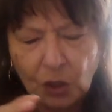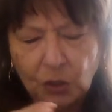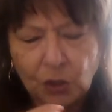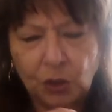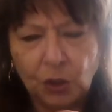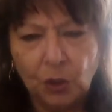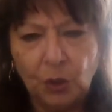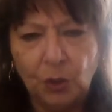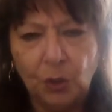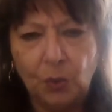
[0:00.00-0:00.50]

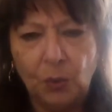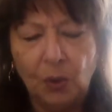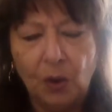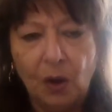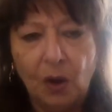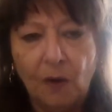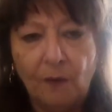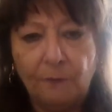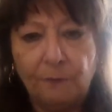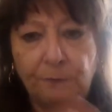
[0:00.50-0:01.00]
to
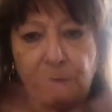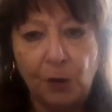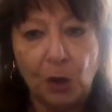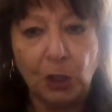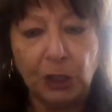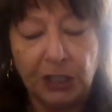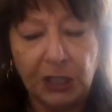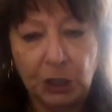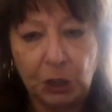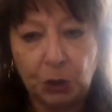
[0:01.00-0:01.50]

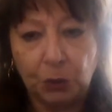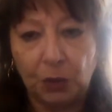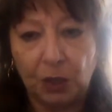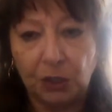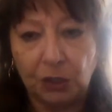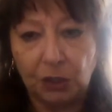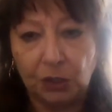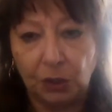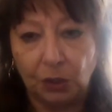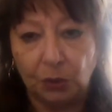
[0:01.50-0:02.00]
fully
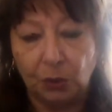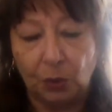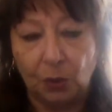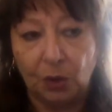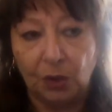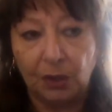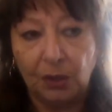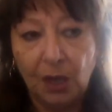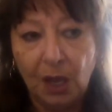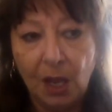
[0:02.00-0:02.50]
trust the
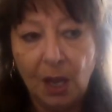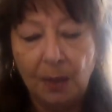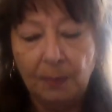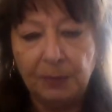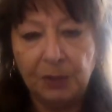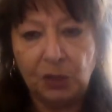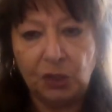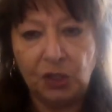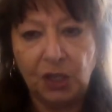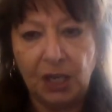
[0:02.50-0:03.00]
Lord.
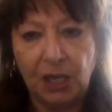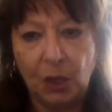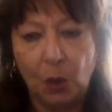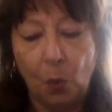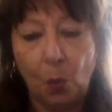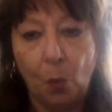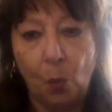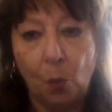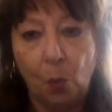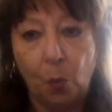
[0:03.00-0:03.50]
You
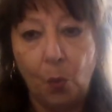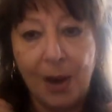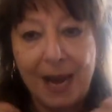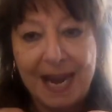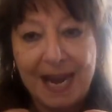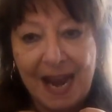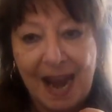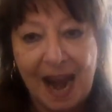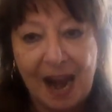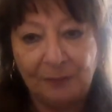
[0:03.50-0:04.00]
see,
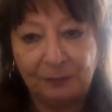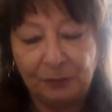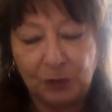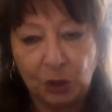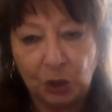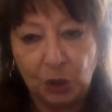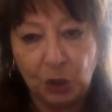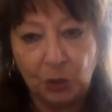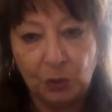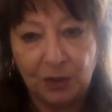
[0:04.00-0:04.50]
we have
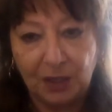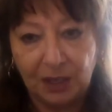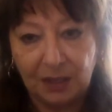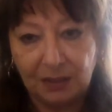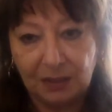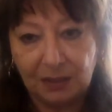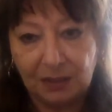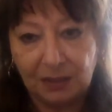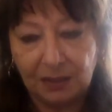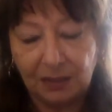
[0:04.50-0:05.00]
to do
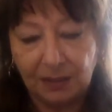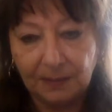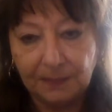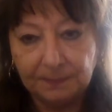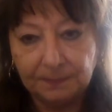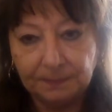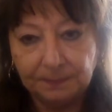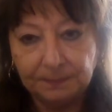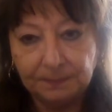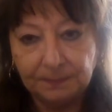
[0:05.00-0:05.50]
this.
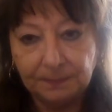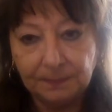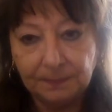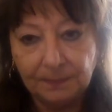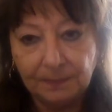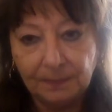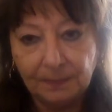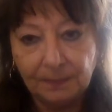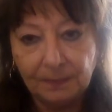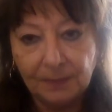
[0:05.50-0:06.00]

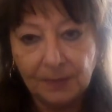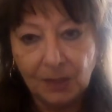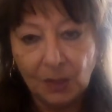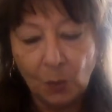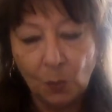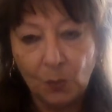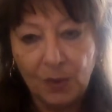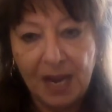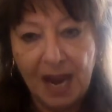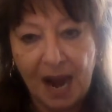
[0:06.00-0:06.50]

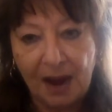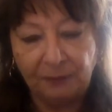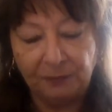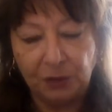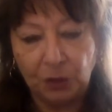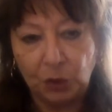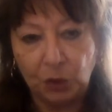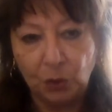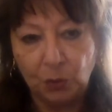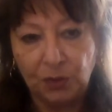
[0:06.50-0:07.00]
We have
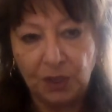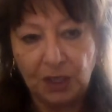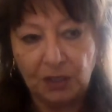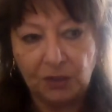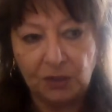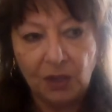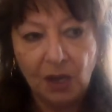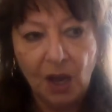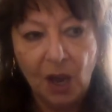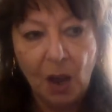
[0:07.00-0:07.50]
to do
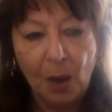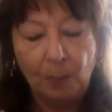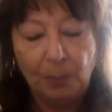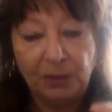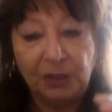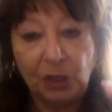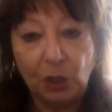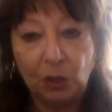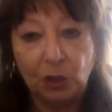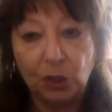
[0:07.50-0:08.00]
this,
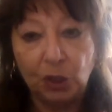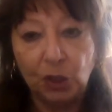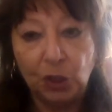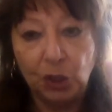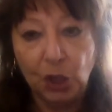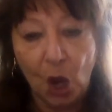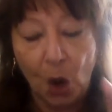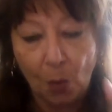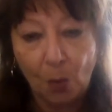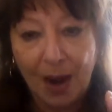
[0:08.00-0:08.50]
but there's
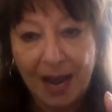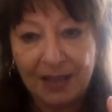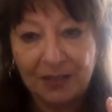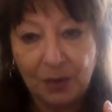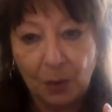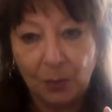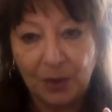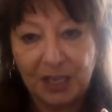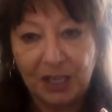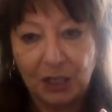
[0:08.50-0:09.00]
no way
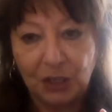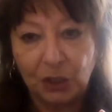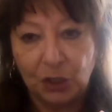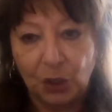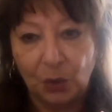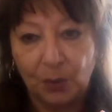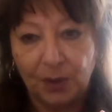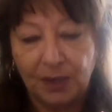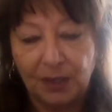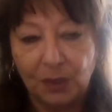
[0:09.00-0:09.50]
that we can
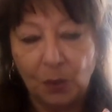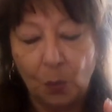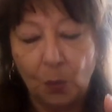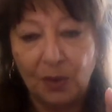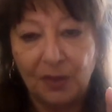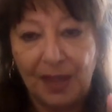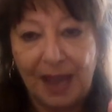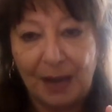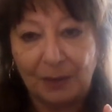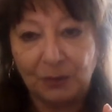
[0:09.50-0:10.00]
do it
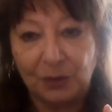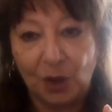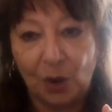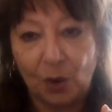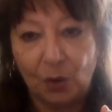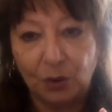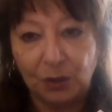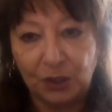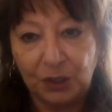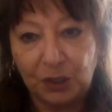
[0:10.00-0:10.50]
without the
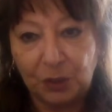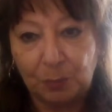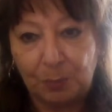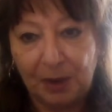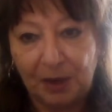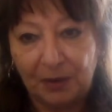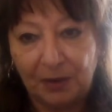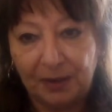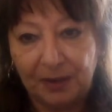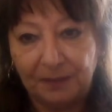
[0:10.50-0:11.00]
Holy
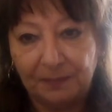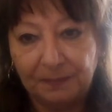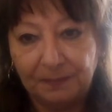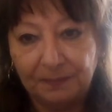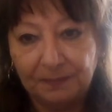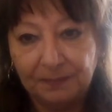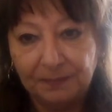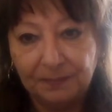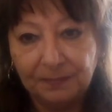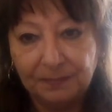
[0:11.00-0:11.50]
Spirit.
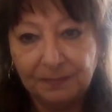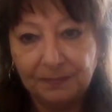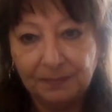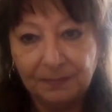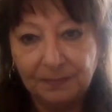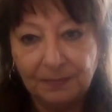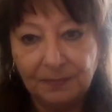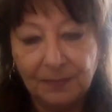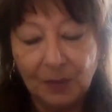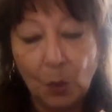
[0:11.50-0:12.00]

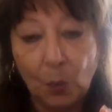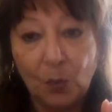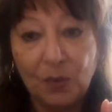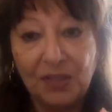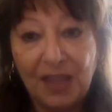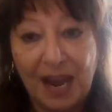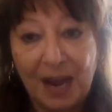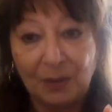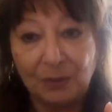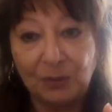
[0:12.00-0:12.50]

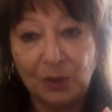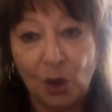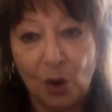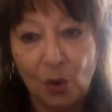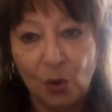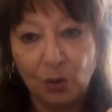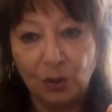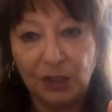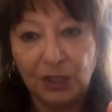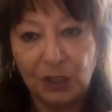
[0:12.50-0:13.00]
Without the
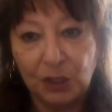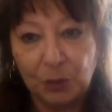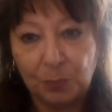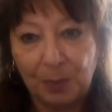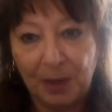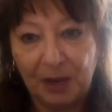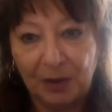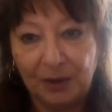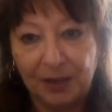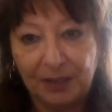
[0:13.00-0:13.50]
Holy
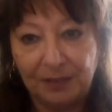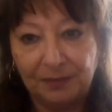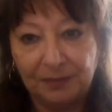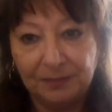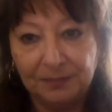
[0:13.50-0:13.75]
Spirit.